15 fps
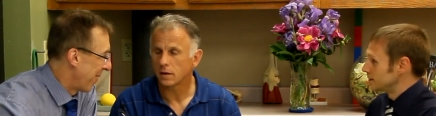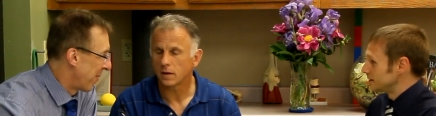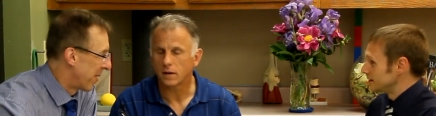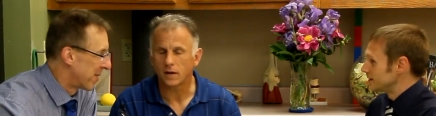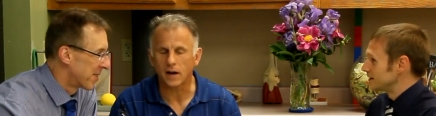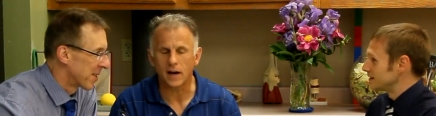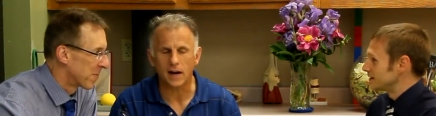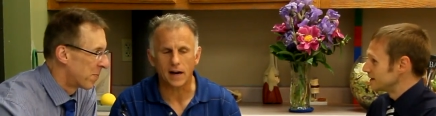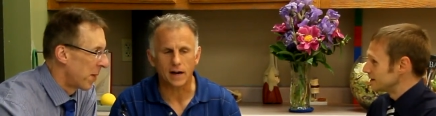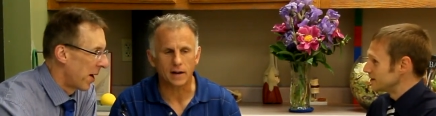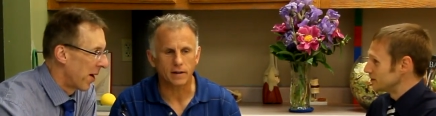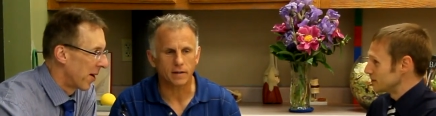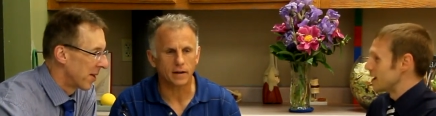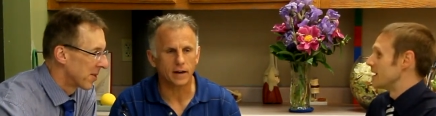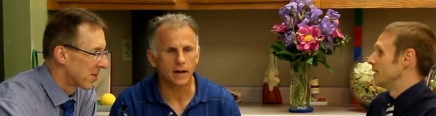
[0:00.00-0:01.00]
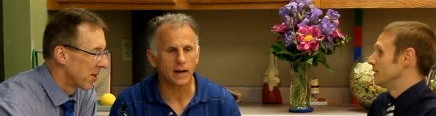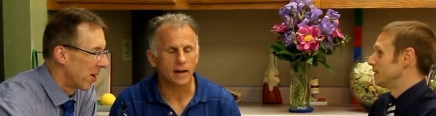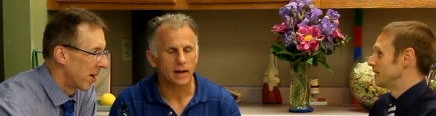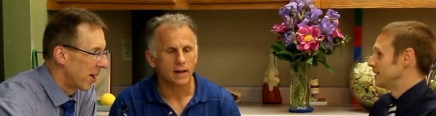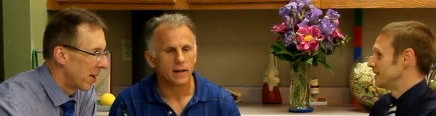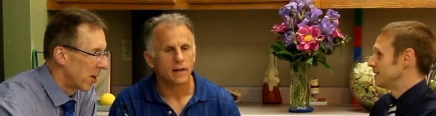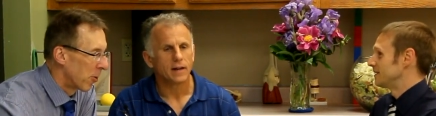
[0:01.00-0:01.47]
Speaker 1: I mean, right. just barely. Yeah. So
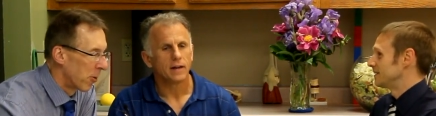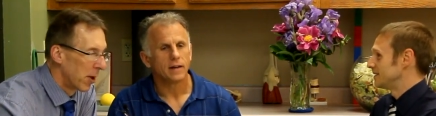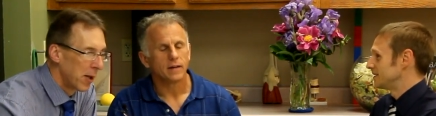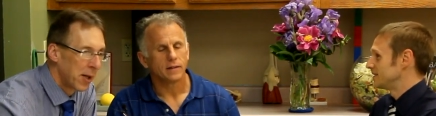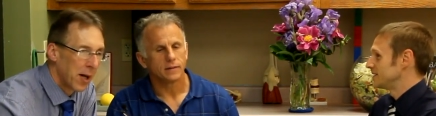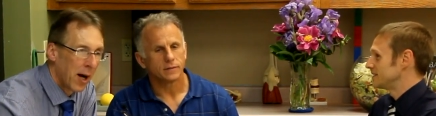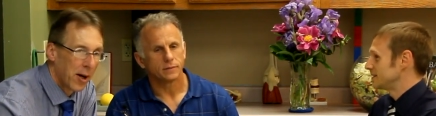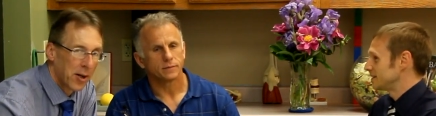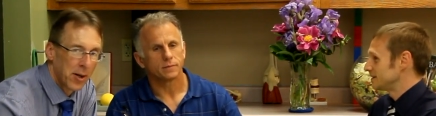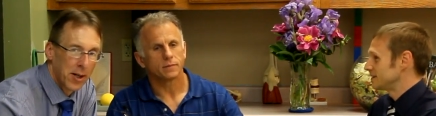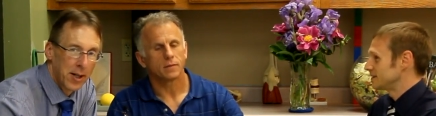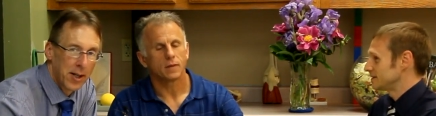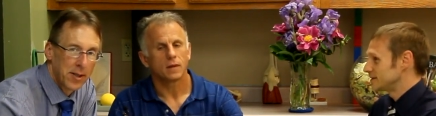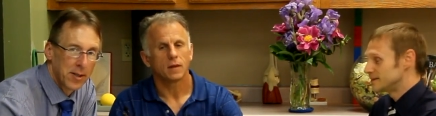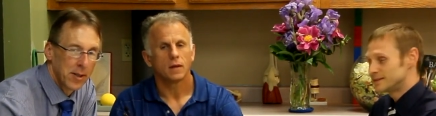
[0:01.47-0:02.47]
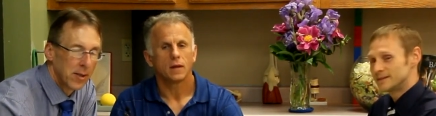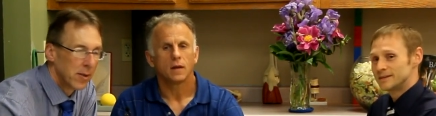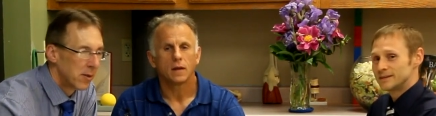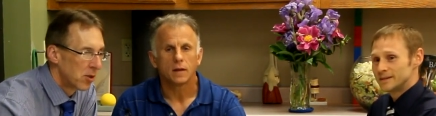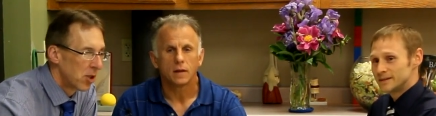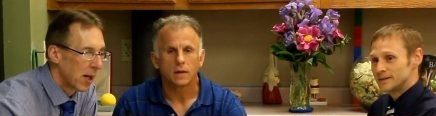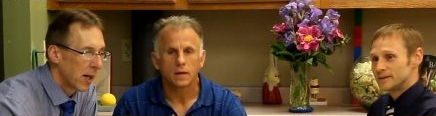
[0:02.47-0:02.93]
you really are going to need to
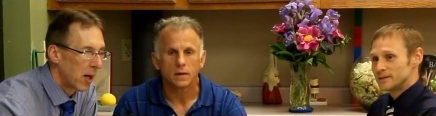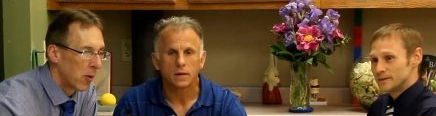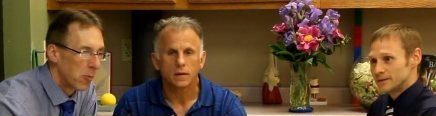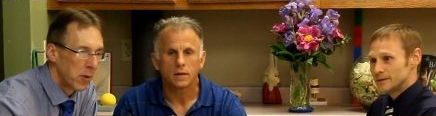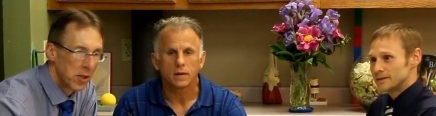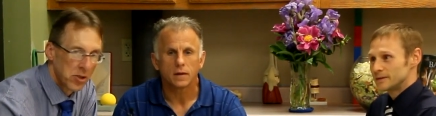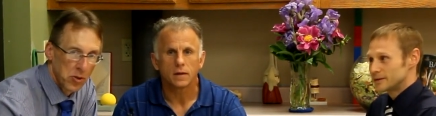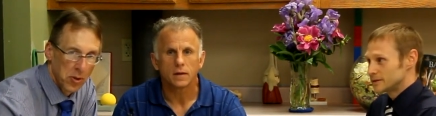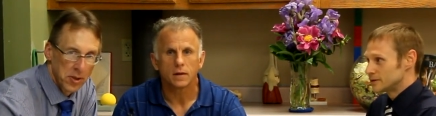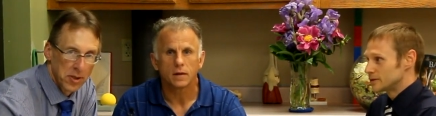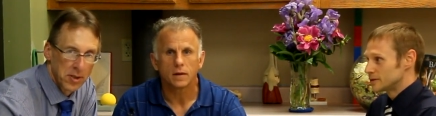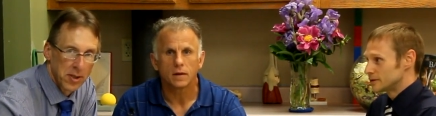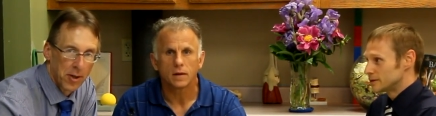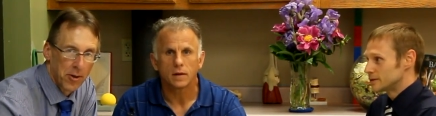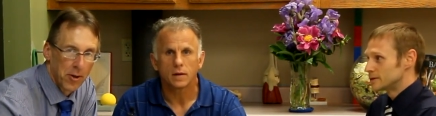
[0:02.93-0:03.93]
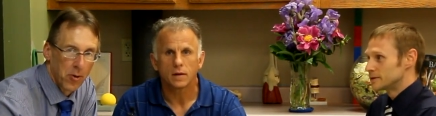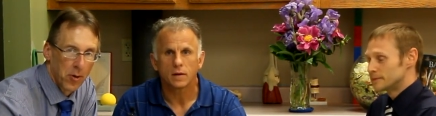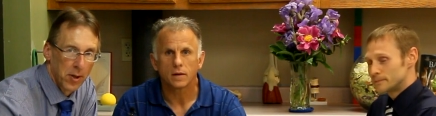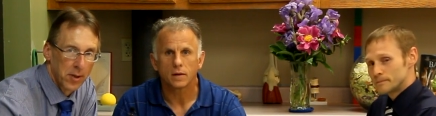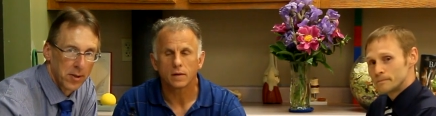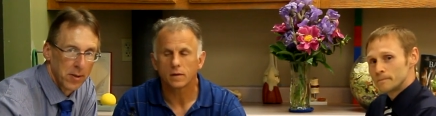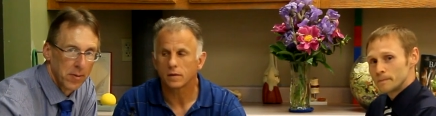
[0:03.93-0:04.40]
check out resources here in
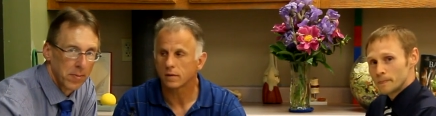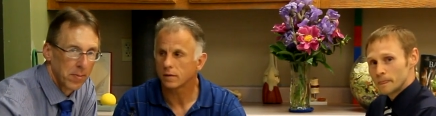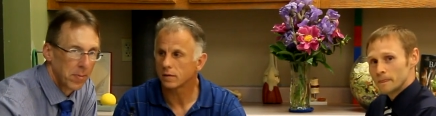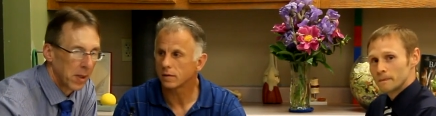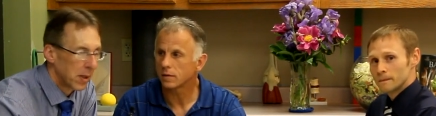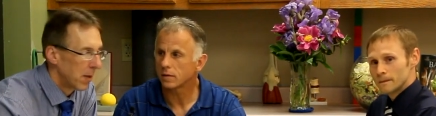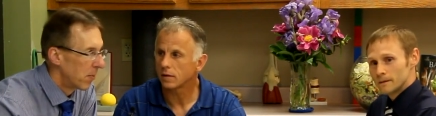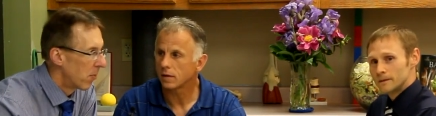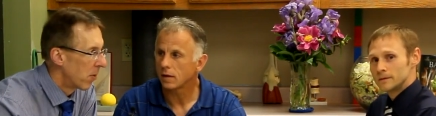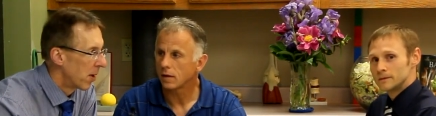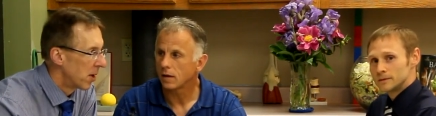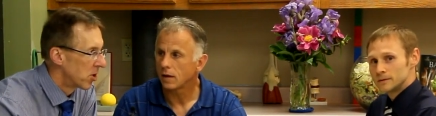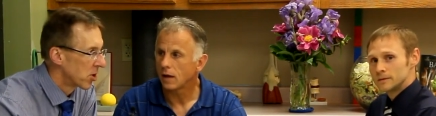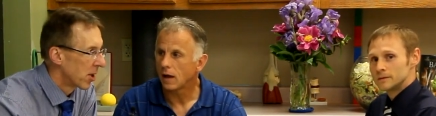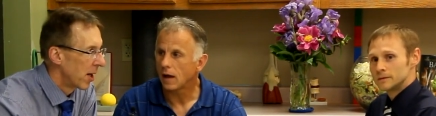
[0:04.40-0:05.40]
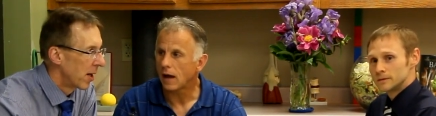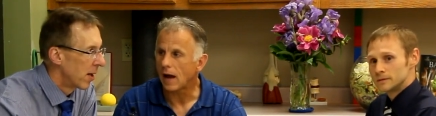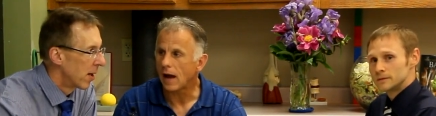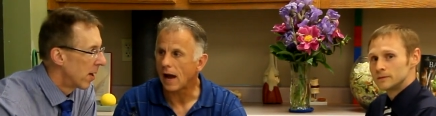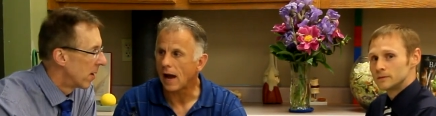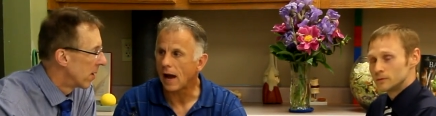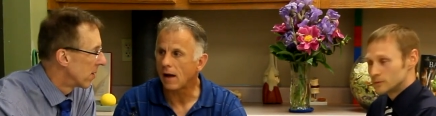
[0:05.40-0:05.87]
order to become more educated
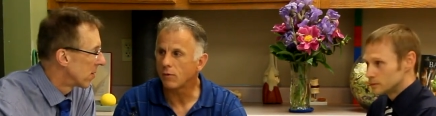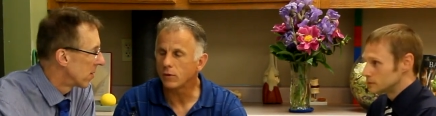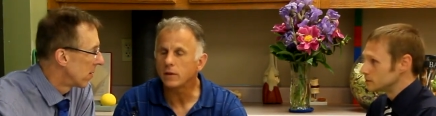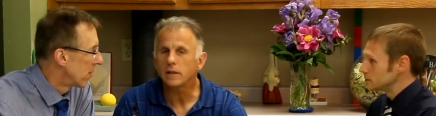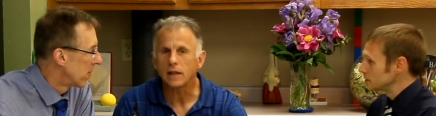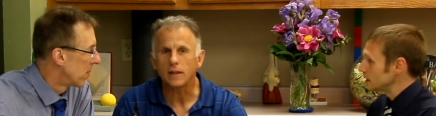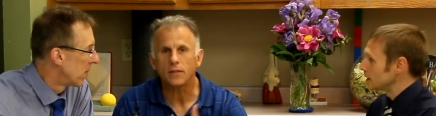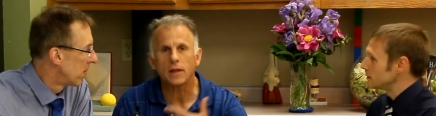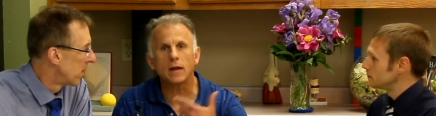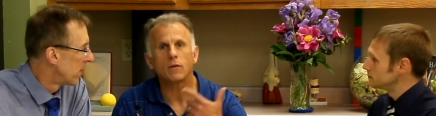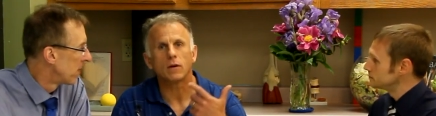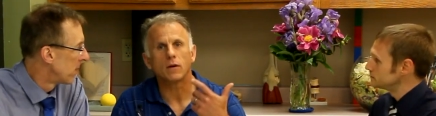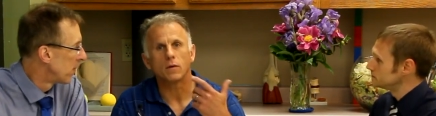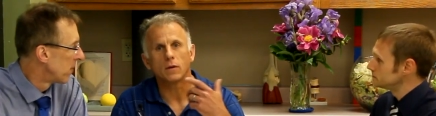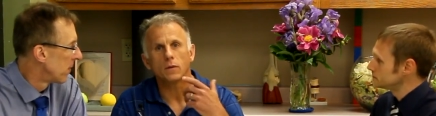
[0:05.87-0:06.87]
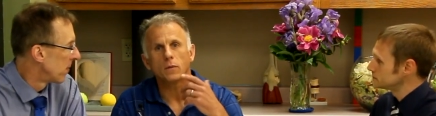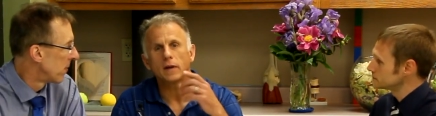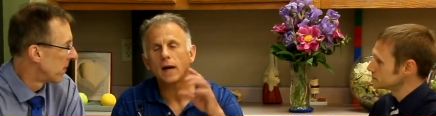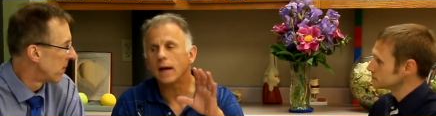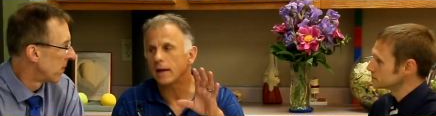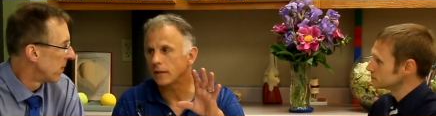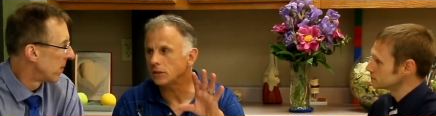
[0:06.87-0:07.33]
on it. I
Speaker 2: so. really yeah. think we're, we're, we
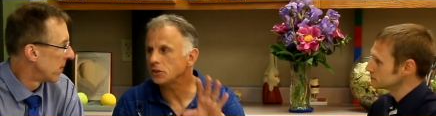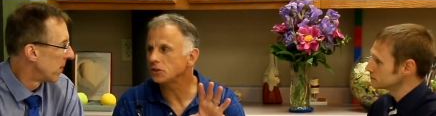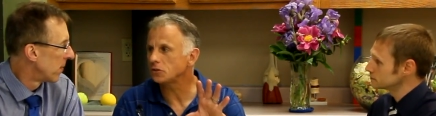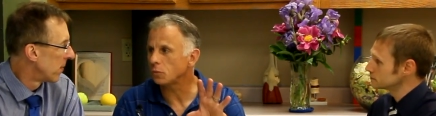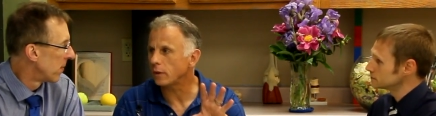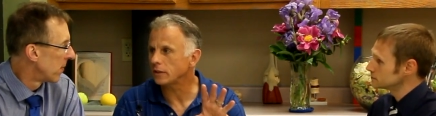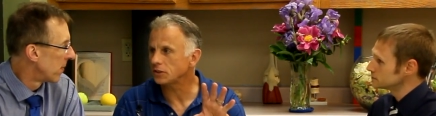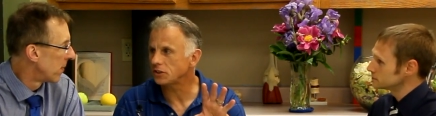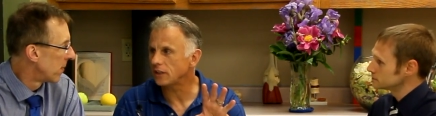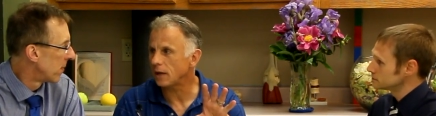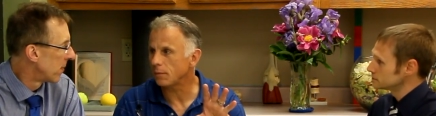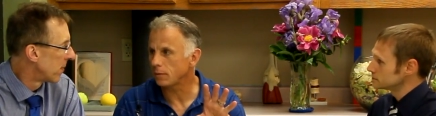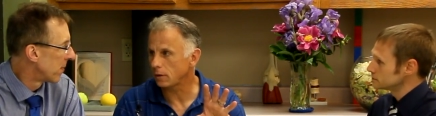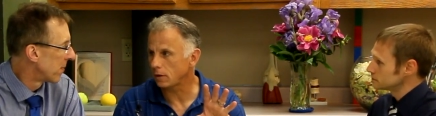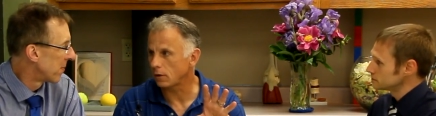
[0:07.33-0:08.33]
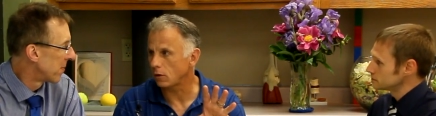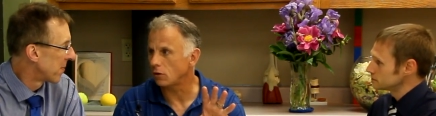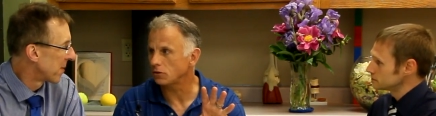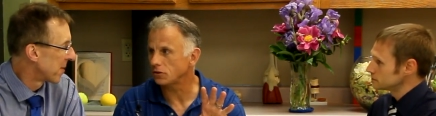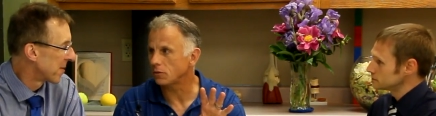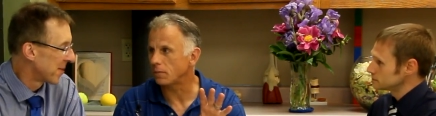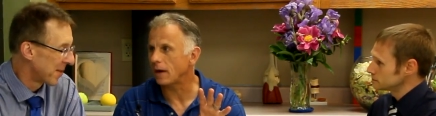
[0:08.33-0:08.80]
got it. This is one step
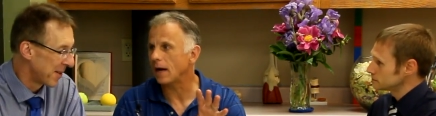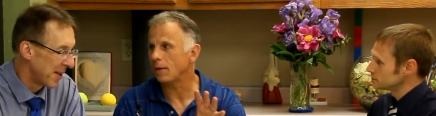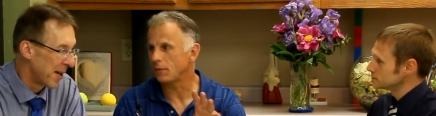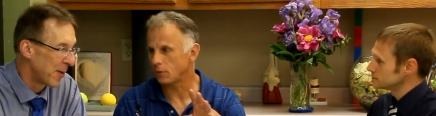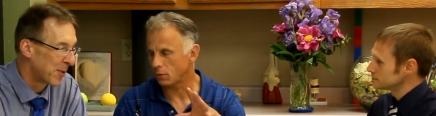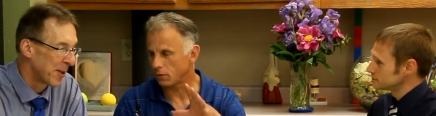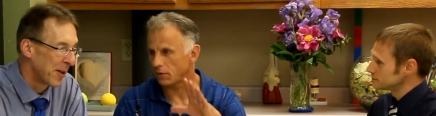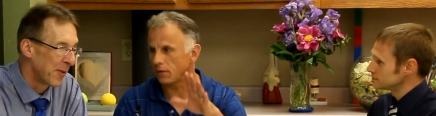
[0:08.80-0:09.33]
closer, Bob. You're to,